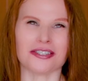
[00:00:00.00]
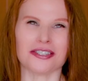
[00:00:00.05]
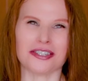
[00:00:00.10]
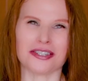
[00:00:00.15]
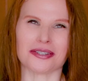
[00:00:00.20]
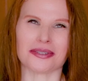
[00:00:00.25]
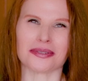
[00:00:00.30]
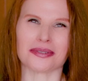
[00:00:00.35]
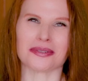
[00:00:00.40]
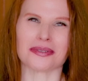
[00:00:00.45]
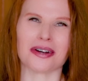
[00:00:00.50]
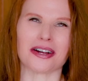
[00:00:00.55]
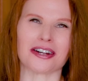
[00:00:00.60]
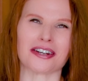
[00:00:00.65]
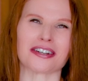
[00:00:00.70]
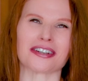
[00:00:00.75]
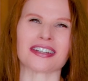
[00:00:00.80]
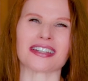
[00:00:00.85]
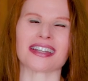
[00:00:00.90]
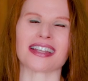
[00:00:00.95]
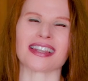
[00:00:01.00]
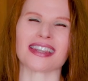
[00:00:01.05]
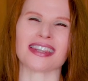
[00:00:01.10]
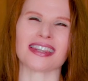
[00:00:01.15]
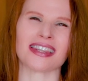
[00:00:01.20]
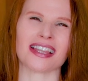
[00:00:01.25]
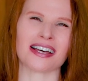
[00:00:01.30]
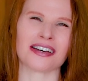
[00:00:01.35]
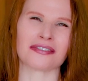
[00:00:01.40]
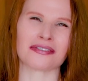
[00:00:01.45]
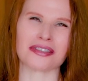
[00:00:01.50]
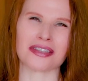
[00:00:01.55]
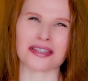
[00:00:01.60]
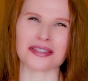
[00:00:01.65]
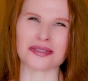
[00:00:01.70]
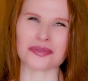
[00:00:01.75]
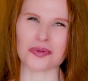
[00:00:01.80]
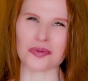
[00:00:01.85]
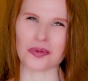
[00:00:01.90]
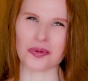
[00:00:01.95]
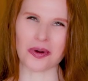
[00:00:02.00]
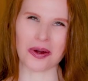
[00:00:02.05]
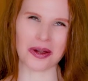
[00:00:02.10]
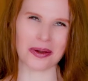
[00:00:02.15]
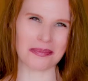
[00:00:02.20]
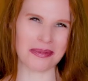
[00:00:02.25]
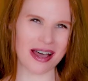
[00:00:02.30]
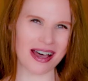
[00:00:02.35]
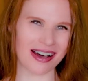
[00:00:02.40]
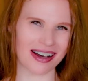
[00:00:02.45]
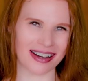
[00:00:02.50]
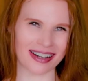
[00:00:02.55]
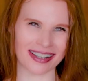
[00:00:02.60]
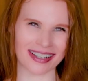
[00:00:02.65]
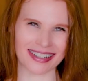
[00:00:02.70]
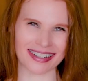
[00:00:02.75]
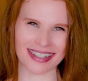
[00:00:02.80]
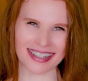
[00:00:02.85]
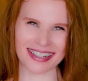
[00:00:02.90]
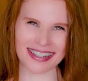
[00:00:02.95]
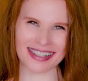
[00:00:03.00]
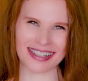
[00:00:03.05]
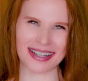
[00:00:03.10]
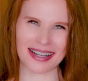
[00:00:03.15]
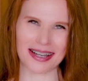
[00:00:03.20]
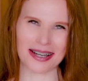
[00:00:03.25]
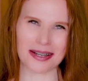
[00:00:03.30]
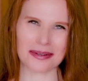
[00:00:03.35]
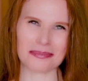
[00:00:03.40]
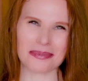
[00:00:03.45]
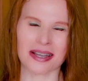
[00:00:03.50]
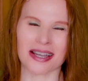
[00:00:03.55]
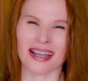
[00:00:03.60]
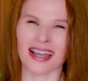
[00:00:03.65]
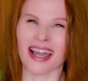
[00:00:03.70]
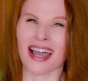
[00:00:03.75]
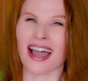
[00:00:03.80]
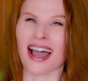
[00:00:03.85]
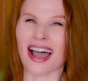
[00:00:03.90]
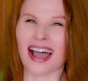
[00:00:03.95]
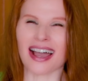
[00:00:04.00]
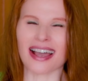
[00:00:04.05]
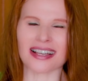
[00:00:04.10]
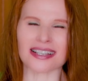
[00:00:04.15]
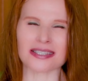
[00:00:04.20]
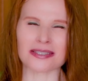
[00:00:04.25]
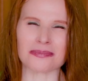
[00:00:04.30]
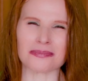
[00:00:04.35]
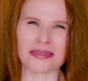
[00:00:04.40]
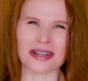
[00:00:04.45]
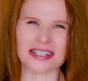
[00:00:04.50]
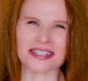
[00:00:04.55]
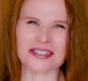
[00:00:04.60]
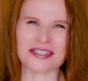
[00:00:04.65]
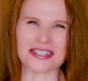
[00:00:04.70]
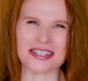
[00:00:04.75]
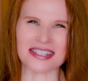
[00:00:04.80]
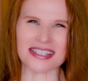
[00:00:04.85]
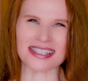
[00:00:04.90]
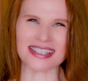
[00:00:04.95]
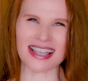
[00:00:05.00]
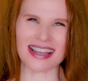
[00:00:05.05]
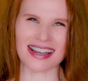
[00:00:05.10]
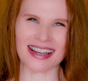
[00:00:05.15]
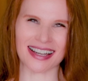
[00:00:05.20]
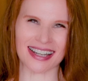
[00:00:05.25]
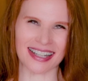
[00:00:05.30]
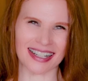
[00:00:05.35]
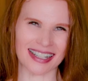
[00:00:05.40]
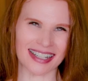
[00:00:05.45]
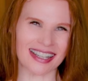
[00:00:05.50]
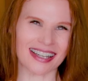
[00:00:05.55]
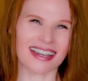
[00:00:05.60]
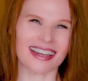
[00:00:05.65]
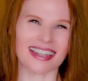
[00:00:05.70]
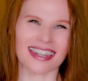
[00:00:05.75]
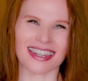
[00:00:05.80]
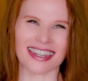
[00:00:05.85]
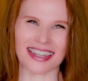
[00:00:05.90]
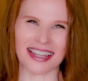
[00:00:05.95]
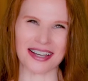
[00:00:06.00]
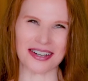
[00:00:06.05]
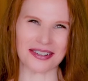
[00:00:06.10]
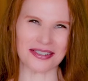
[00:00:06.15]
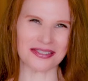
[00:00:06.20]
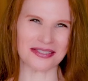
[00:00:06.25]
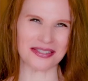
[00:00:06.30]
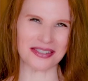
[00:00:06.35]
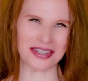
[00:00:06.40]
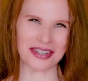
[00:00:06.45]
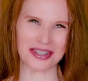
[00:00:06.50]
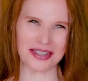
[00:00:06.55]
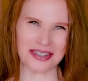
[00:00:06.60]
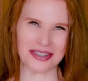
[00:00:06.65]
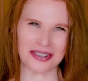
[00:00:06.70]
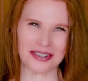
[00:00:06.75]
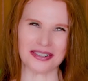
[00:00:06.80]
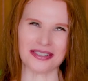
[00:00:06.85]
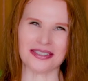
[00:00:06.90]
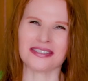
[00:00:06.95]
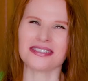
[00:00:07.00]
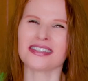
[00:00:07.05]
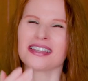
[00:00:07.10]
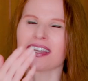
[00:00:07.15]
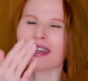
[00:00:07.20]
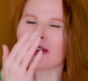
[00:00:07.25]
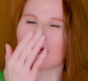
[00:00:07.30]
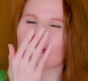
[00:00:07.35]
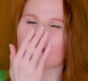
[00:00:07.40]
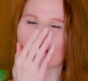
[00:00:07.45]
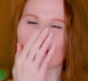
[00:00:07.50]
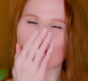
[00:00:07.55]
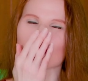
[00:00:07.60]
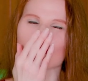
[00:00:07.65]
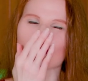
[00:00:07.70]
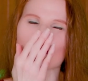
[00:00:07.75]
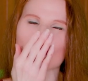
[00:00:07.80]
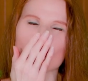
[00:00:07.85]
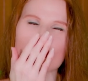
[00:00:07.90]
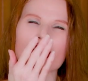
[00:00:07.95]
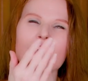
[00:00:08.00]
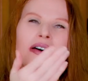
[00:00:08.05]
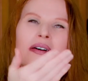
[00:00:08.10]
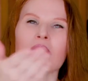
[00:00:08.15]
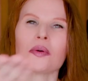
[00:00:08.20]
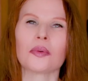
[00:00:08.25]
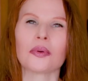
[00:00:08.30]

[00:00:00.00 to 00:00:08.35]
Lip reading: You are gonna love this warm hug in a cup as much as I love you. Mwah.